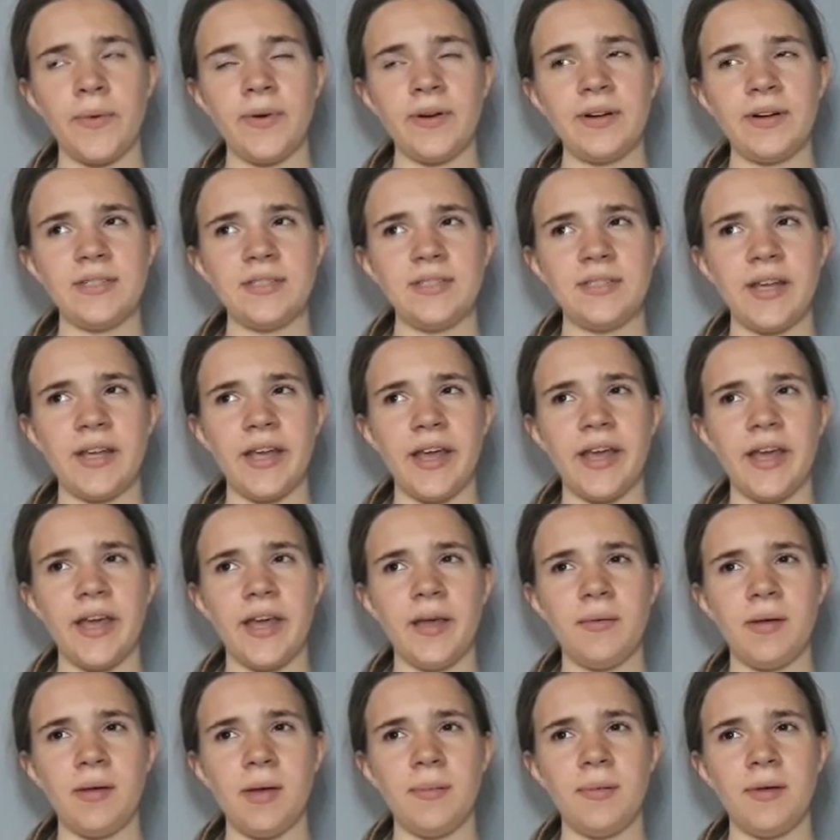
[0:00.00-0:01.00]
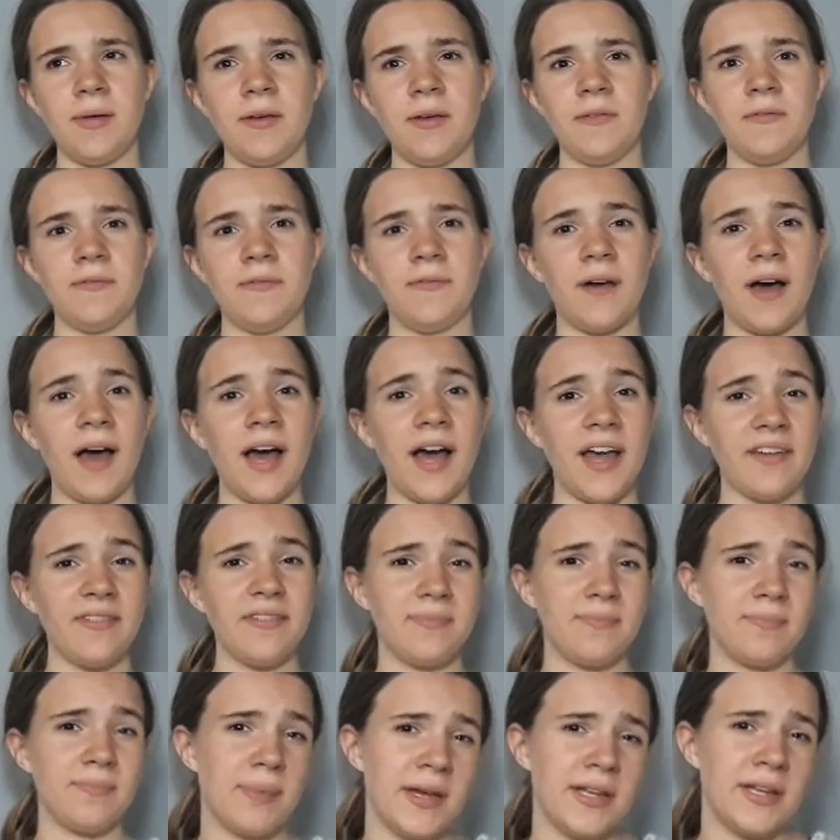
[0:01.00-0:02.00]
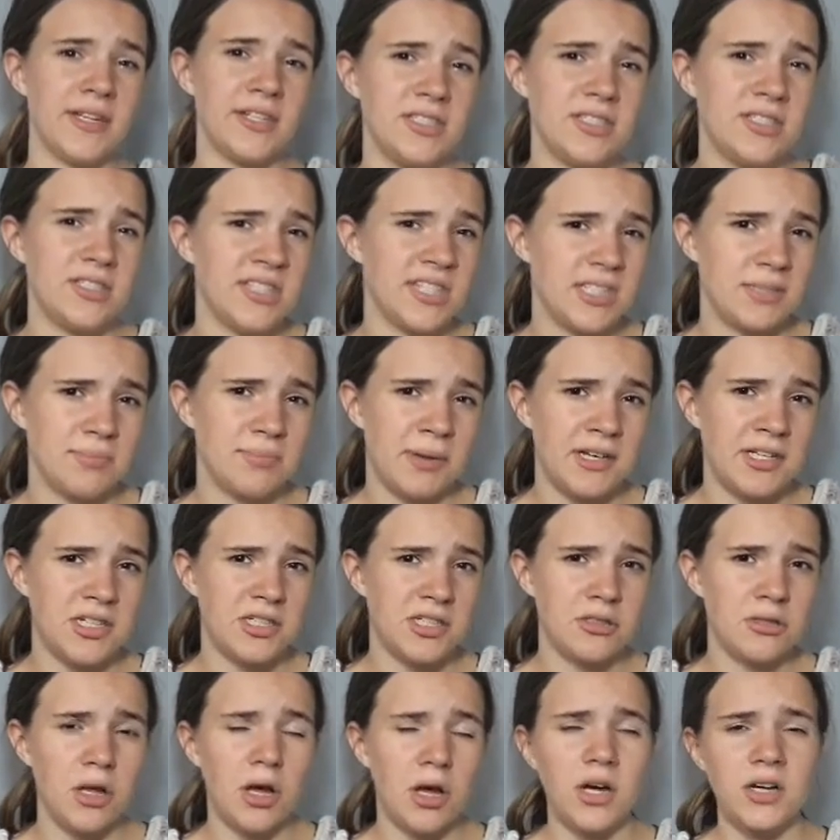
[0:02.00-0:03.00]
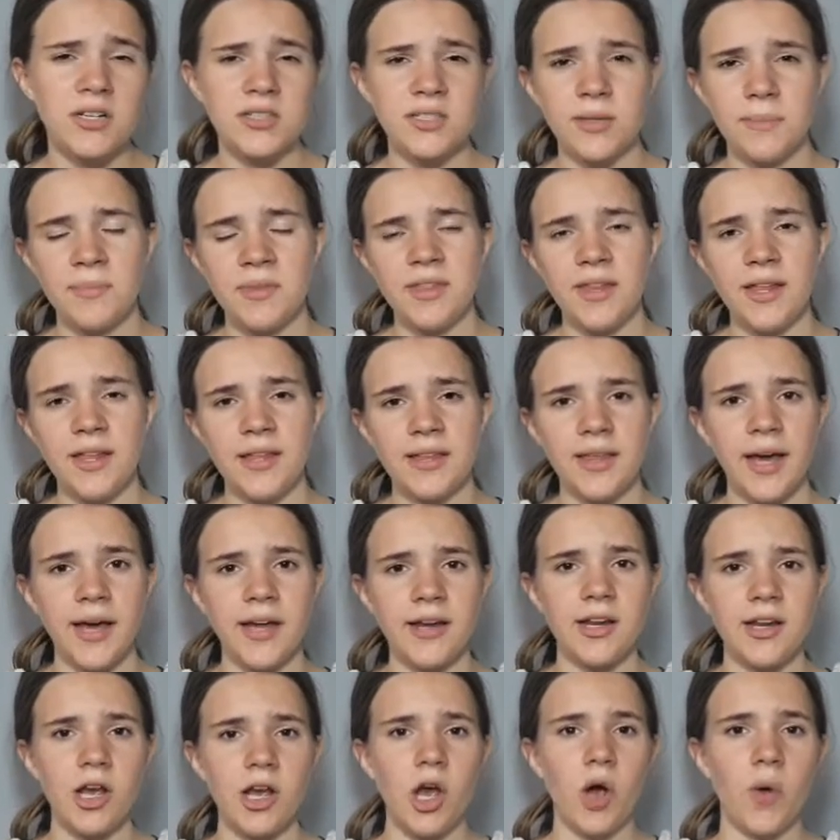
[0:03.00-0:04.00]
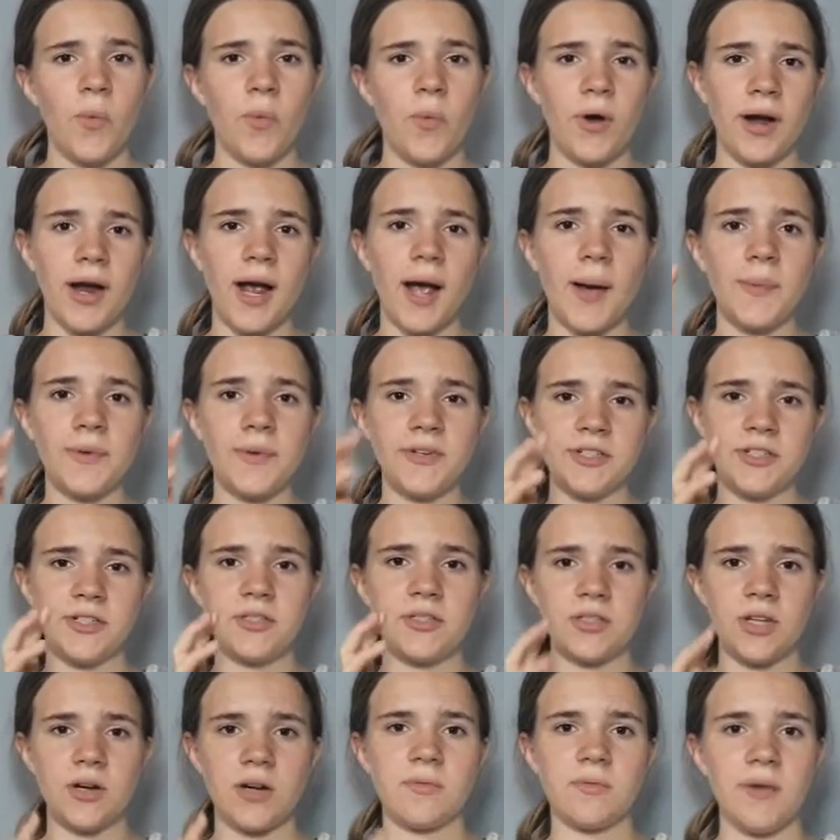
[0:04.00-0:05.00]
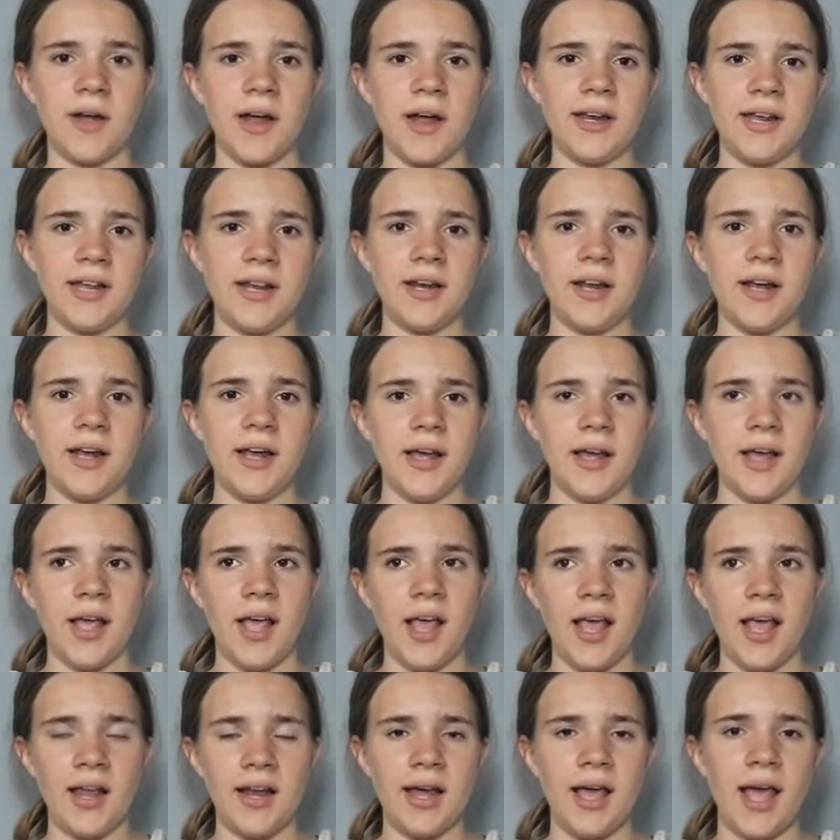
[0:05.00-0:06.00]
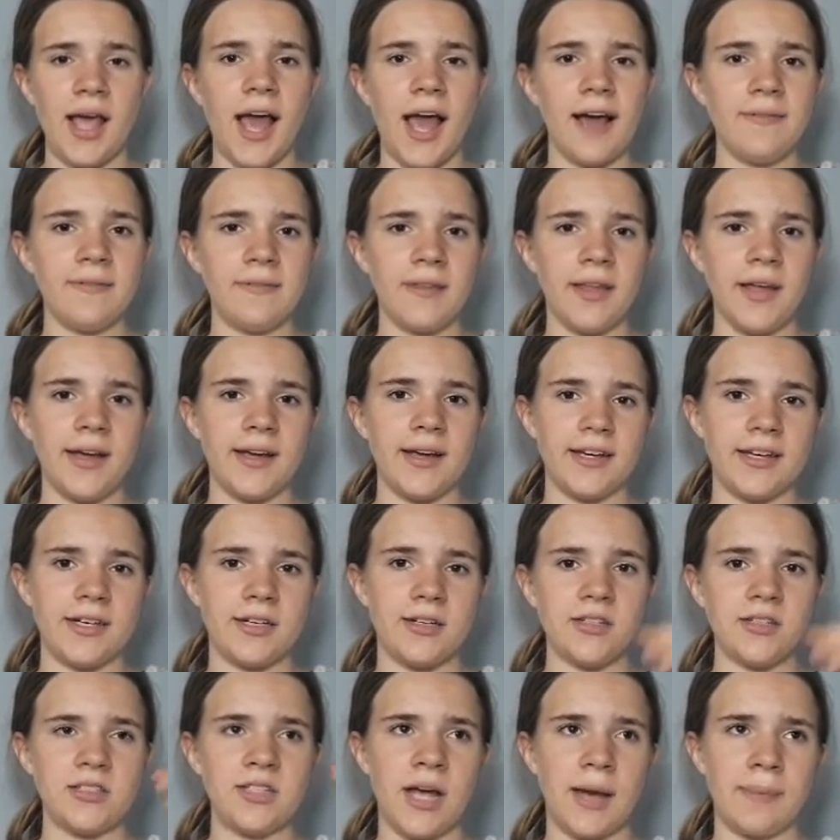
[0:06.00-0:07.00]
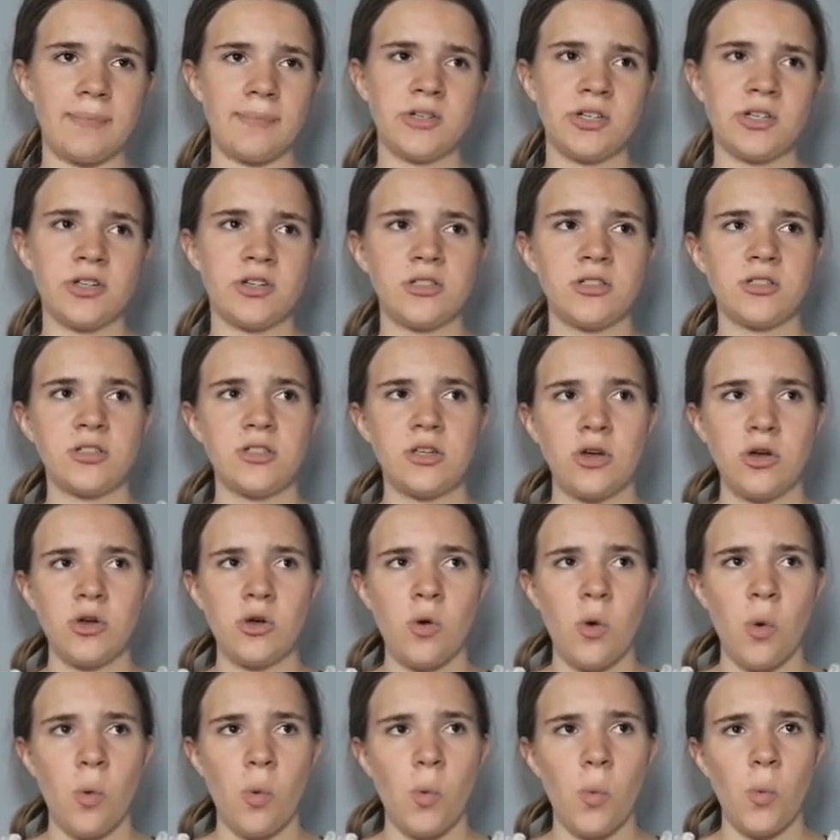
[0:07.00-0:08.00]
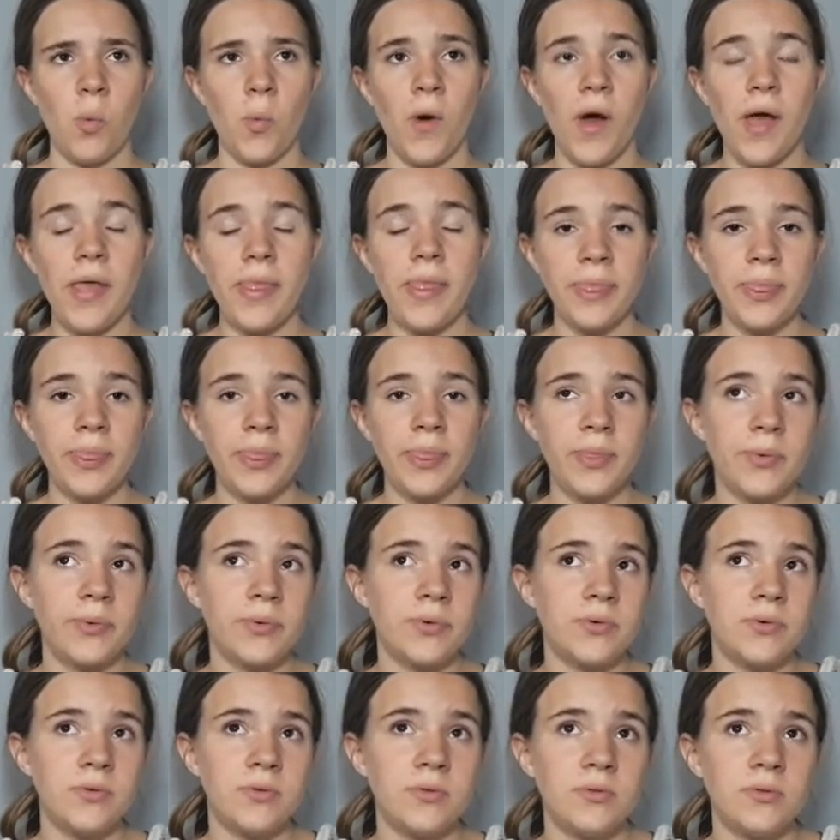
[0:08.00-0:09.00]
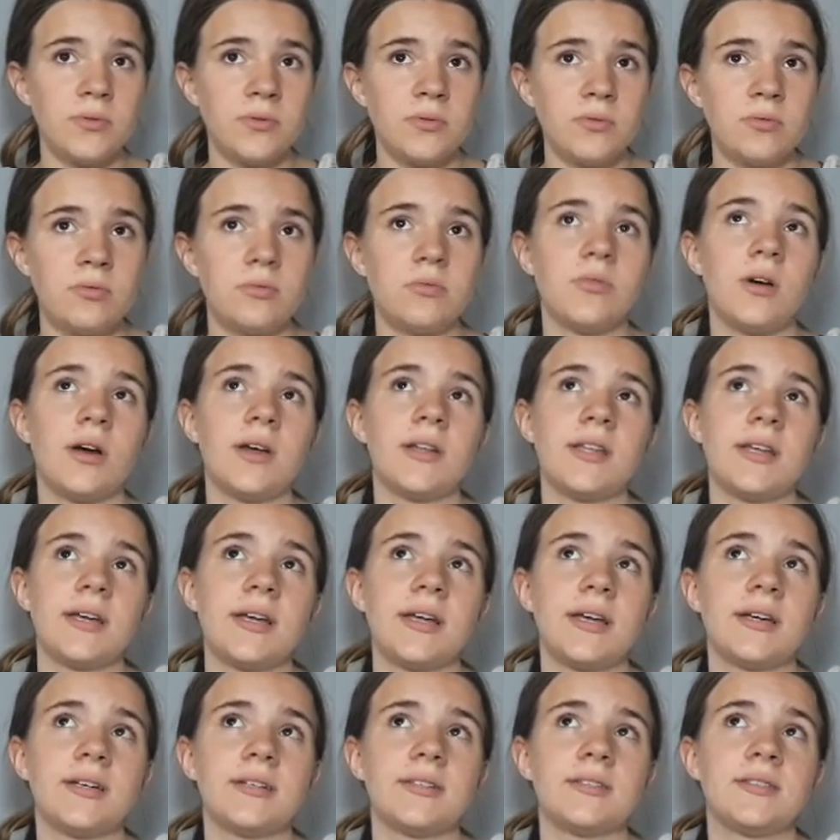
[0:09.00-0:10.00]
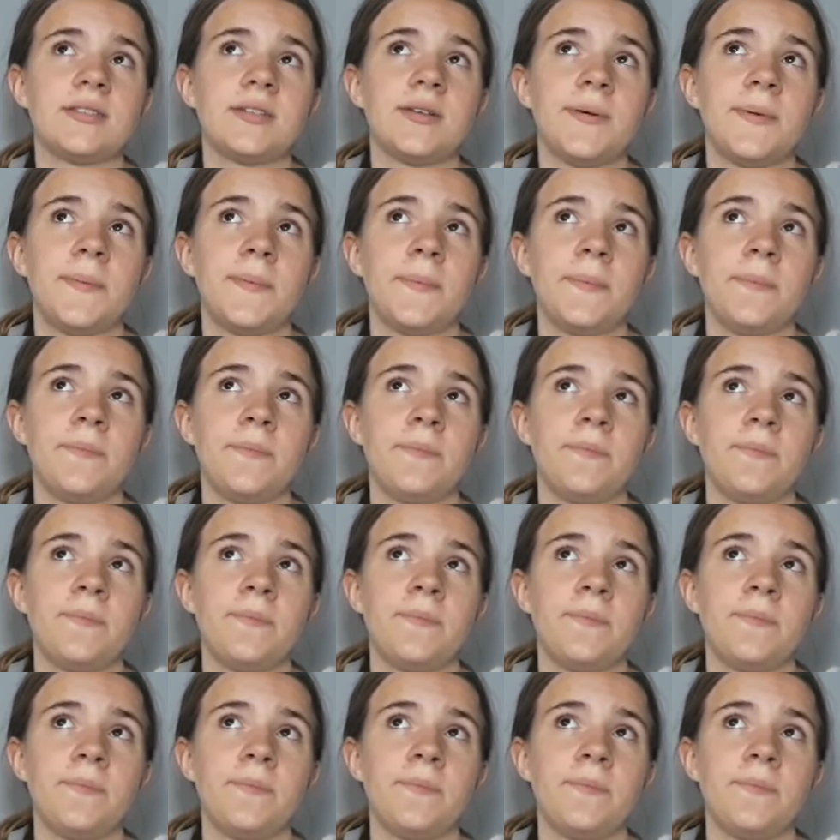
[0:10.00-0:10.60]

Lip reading: I want to say maybe 5 pages, 6 pages long, something like that, where I will just start writing, and I have like chapters 1 through, I think it's